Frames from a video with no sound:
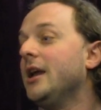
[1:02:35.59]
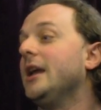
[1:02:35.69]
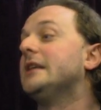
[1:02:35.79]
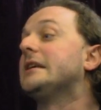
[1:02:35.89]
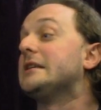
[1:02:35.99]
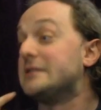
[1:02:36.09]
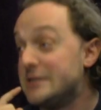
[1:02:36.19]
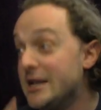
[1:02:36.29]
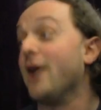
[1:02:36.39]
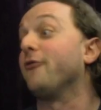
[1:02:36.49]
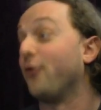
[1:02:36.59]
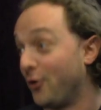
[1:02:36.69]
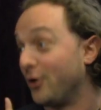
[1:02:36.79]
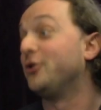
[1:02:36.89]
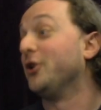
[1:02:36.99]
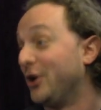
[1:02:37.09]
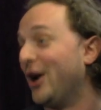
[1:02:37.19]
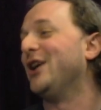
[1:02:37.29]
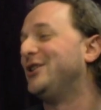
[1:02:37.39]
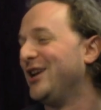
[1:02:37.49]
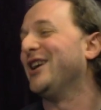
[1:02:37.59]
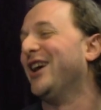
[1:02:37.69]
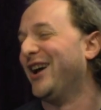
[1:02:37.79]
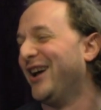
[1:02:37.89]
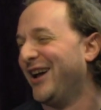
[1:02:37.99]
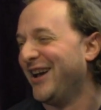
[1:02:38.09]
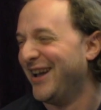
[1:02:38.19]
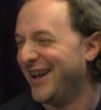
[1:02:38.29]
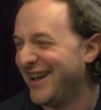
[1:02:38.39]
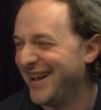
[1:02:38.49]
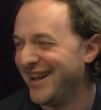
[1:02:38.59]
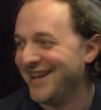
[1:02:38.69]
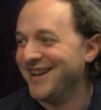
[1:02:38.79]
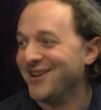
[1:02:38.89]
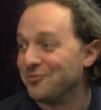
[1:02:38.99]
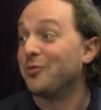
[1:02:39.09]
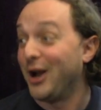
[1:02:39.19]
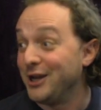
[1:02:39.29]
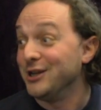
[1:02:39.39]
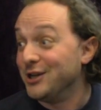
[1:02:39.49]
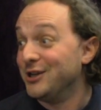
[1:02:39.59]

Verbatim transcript: It is never a good idea, right?